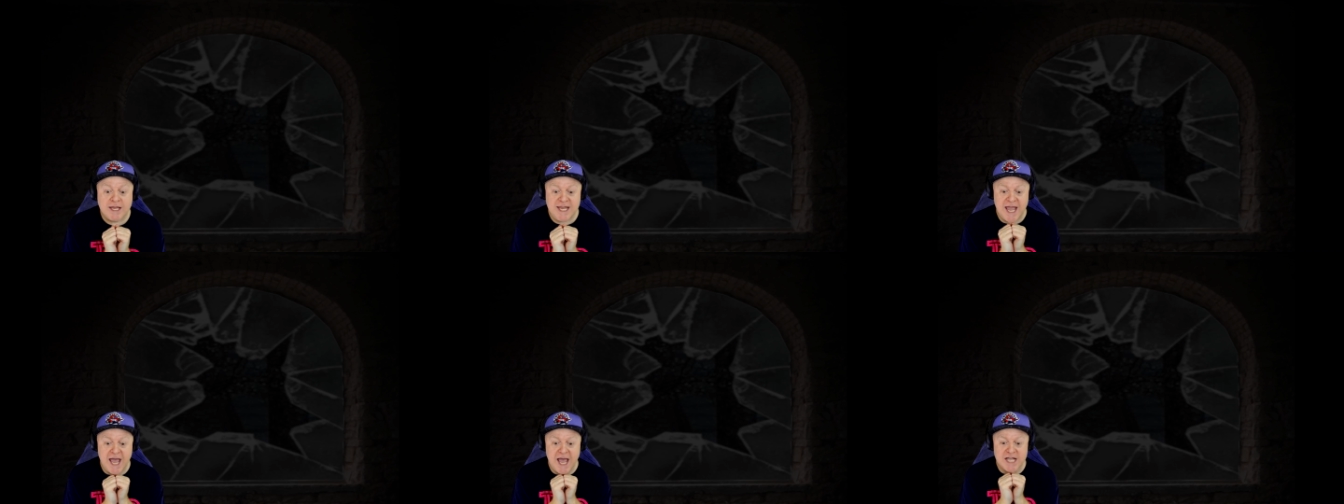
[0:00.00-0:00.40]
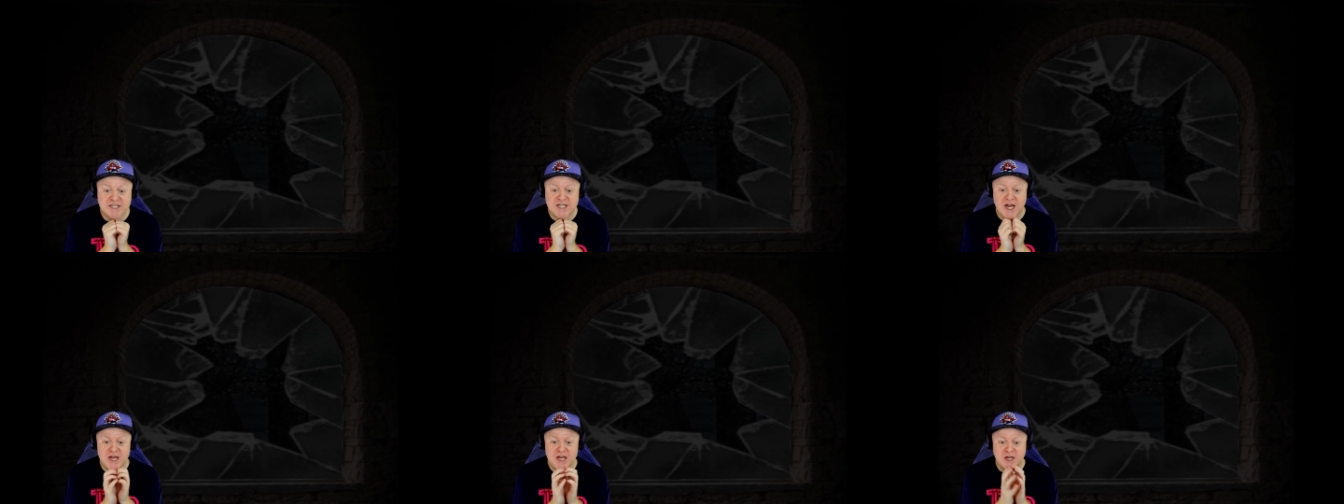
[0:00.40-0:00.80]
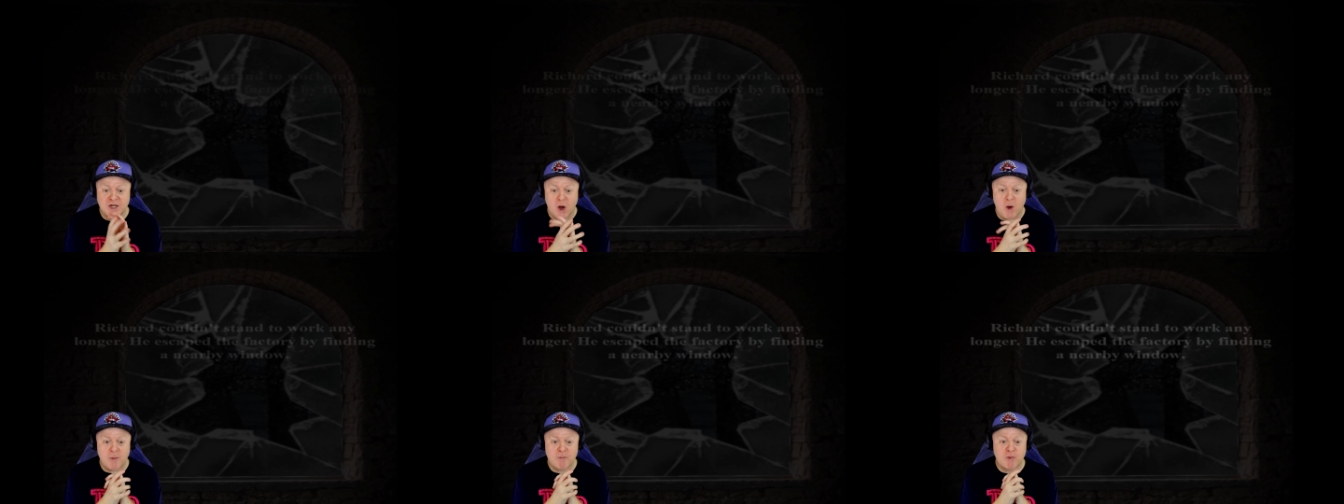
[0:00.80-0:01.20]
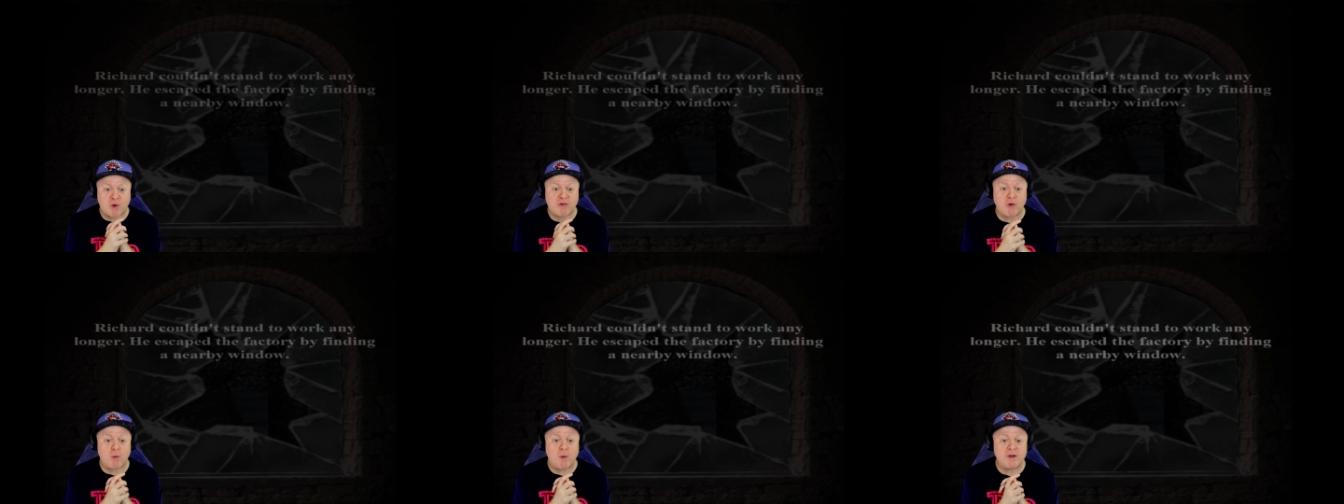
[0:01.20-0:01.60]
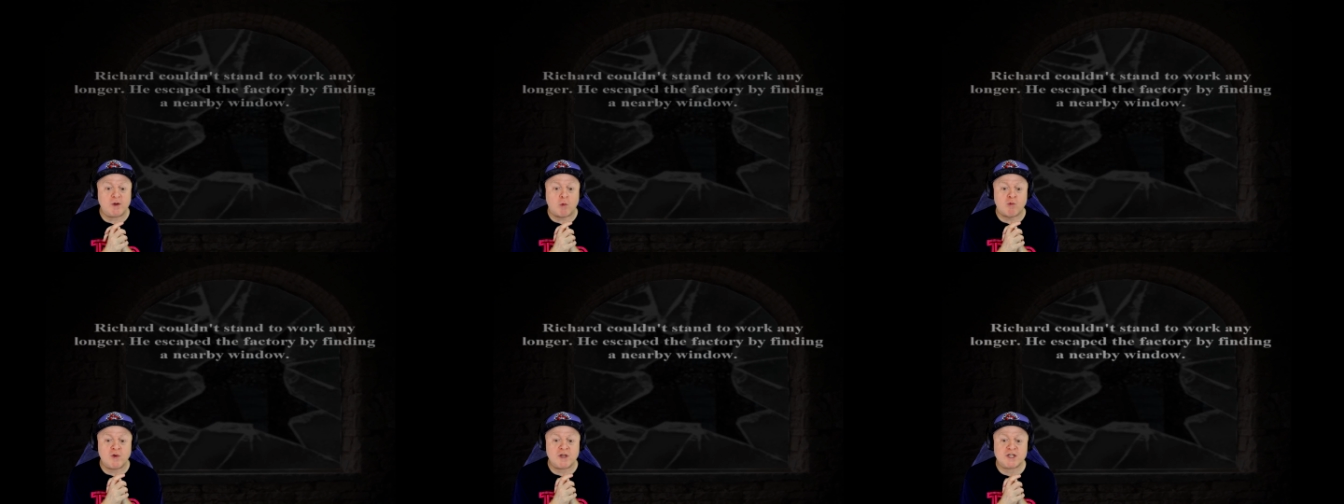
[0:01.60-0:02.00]
Yes, there you go. I broke through a
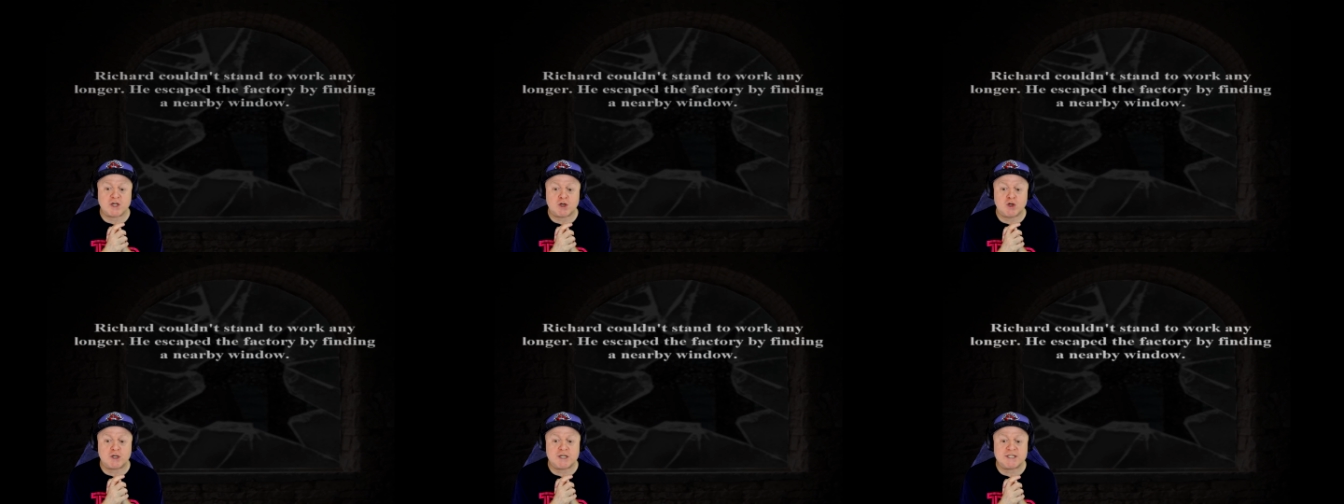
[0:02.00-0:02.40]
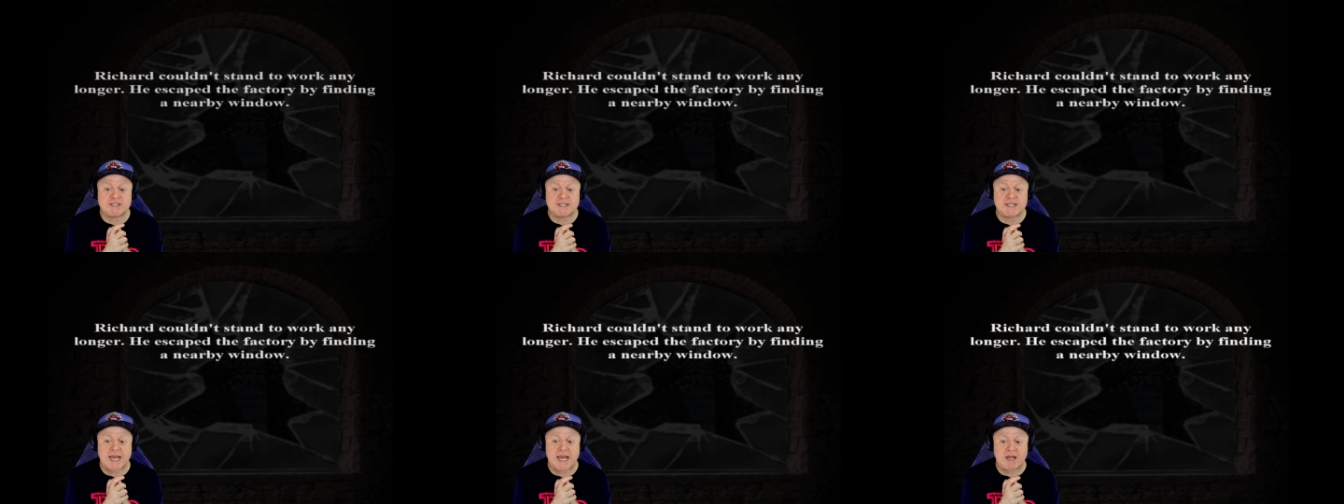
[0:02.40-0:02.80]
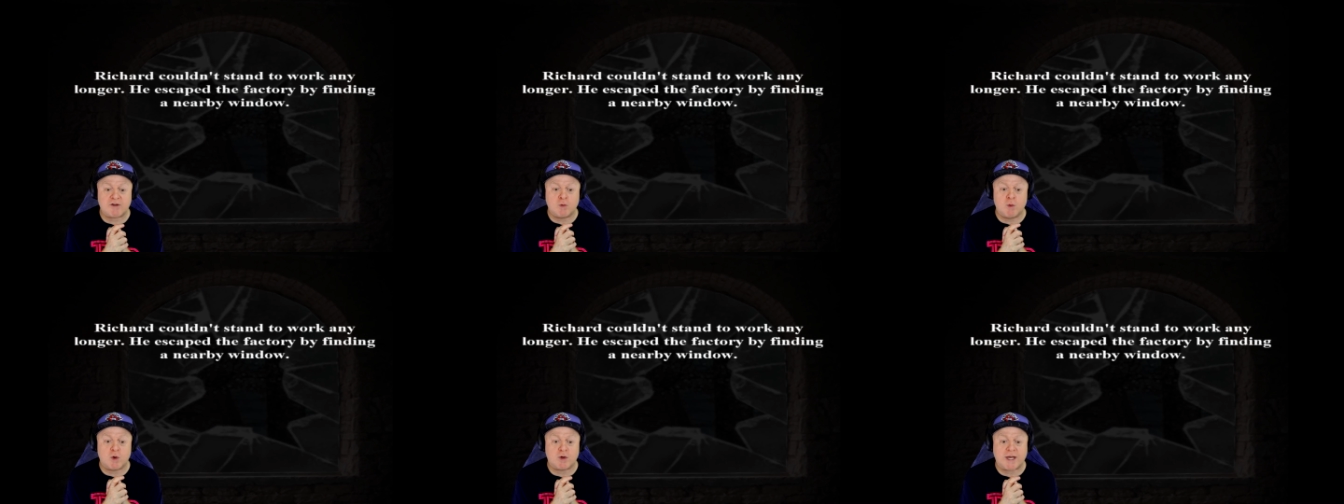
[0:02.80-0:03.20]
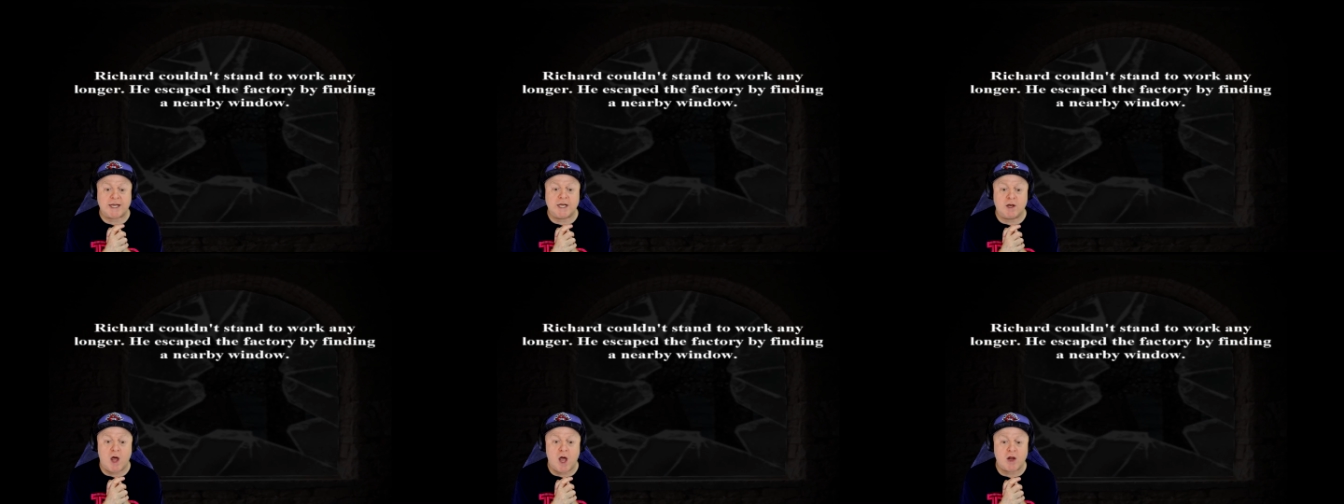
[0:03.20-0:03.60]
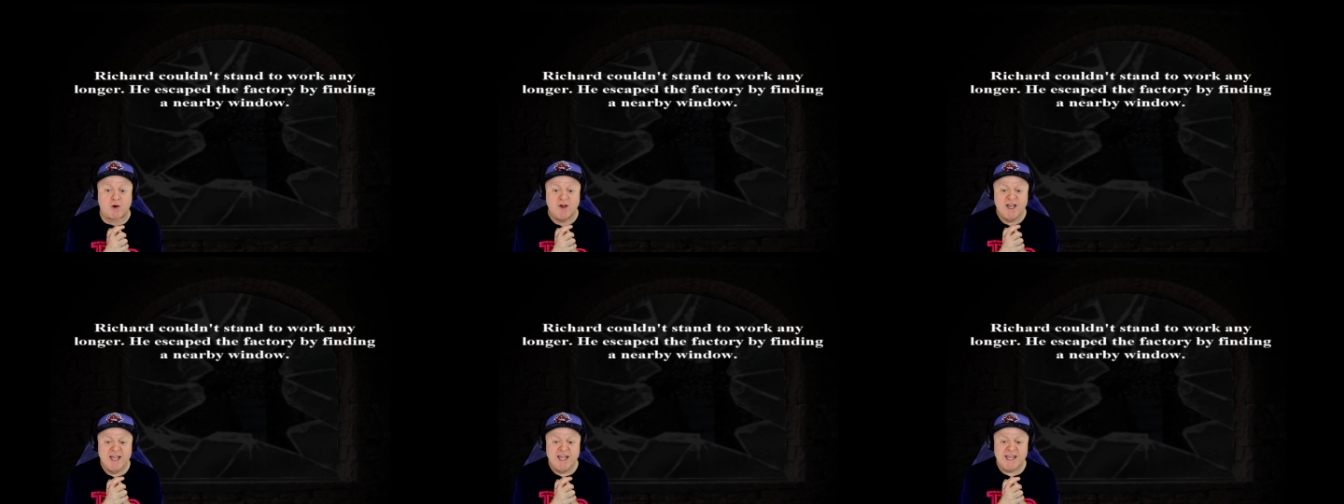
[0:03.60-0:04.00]
window. Richard couldn't stand to work any
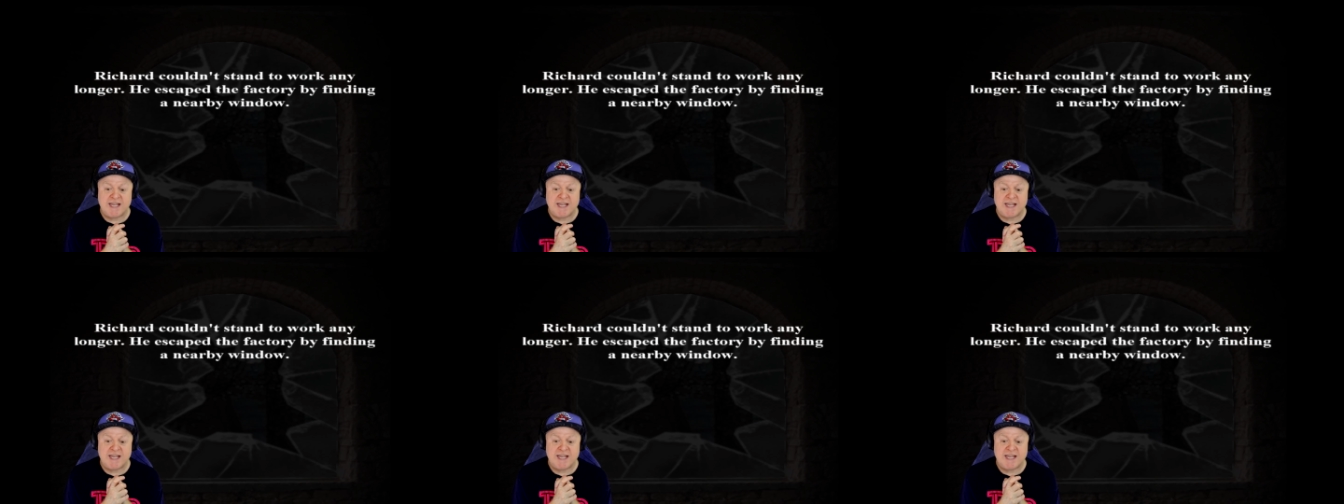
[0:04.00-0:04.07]
longer.